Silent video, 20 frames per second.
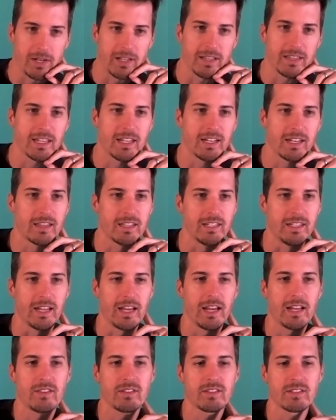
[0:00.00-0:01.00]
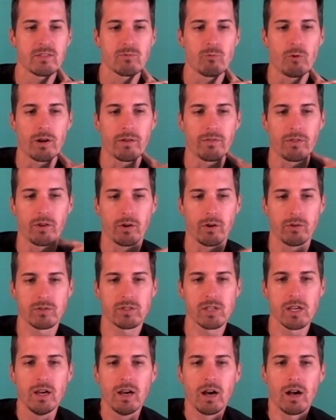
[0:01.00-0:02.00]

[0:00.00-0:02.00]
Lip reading: at the end of the day, this is one of those